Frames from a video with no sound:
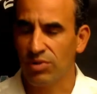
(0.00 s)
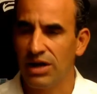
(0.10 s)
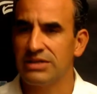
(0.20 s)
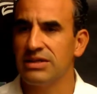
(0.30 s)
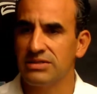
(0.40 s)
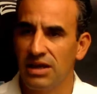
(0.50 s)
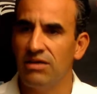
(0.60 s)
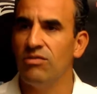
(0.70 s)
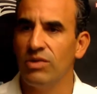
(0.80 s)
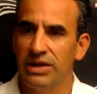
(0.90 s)
process
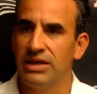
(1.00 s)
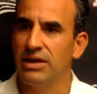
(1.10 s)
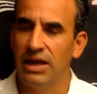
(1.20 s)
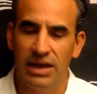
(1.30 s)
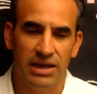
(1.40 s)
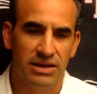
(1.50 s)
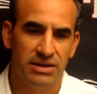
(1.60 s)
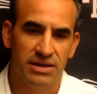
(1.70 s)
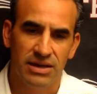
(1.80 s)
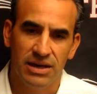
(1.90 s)
of winning,
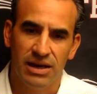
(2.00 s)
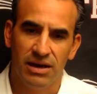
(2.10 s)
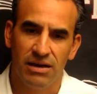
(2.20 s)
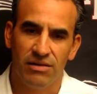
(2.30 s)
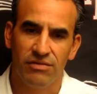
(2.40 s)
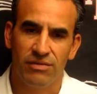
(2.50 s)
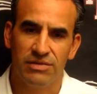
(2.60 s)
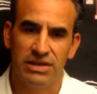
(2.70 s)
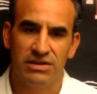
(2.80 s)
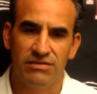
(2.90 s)
and from
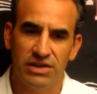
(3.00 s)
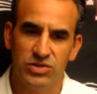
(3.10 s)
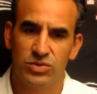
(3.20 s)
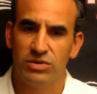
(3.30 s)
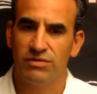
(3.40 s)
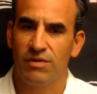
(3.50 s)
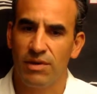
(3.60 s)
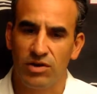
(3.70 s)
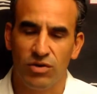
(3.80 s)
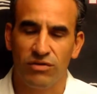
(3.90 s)
the individual, from
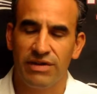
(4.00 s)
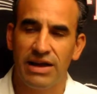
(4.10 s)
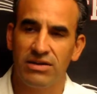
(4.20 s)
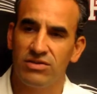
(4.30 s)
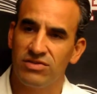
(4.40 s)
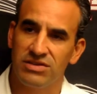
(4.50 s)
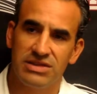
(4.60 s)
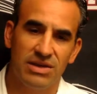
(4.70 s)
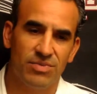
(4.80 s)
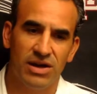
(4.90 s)
our core values into
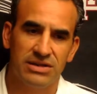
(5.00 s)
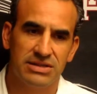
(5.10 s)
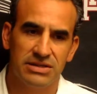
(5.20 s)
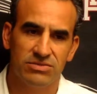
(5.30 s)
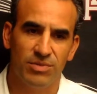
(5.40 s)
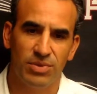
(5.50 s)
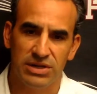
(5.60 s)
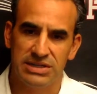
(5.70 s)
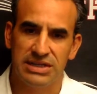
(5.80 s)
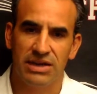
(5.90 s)
that process, we put
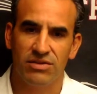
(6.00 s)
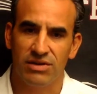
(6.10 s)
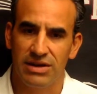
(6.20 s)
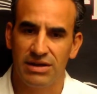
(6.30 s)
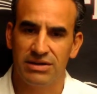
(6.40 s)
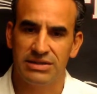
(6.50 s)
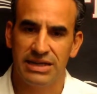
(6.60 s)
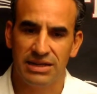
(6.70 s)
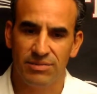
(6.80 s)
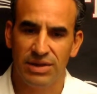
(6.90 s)
it together on a
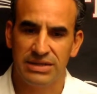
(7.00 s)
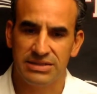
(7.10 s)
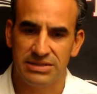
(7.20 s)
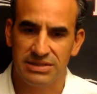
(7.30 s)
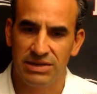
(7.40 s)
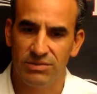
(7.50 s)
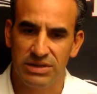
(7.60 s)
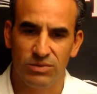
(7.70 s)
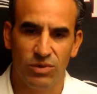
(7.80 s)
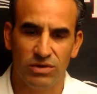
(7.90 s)
daily basis, and
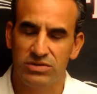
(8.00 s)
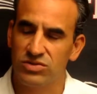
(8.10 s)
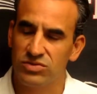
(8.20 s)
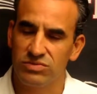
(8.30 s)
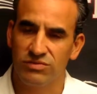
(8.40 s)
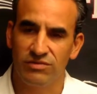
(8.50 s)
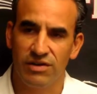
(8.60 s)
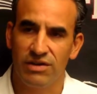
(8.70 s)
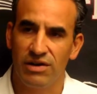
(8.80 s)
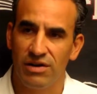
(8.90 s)
we work
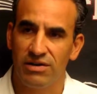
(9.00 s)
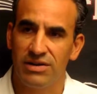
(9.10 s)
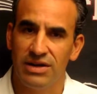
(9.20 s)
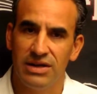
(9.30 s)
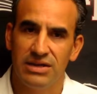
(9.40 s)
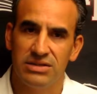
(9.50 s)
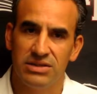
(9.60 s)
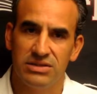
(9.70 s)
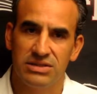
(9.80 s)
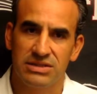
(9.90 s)
very hard
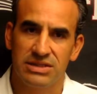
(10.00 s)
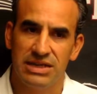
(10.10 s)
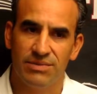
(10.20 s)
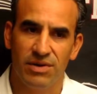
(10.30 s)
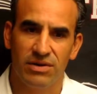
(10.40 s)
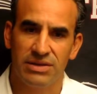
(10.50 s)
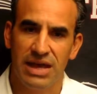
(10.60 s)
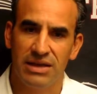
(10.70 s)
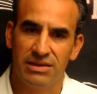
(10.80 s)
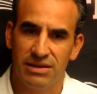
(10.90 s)
to just keep the
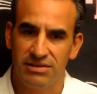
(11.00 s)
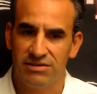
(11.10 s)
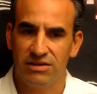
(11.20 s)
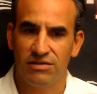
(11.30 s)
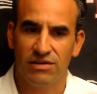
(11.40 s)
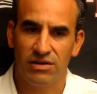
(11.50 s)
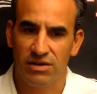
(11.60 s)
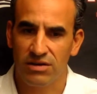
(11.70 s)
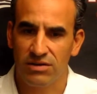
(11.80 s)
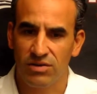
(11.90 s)
center of
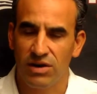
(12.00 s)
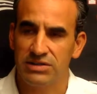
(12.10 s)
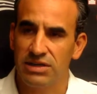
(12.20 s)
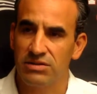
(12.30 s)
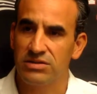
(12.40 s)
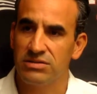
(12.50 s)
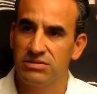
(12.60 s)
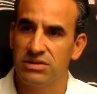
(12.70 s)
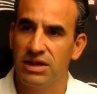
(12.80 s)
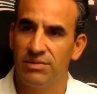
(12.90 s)
our crosshairs
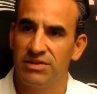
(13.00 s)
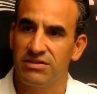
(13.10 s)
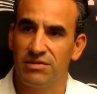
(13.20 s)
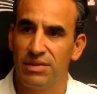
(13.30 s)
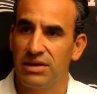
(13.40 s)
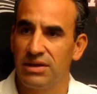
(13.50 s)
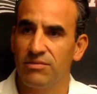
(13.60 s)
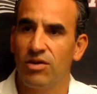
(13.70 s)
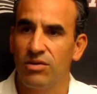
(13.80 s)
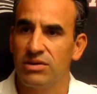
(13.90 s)
to help these young men
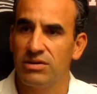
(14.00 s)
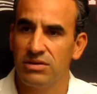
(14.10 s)
keep growing.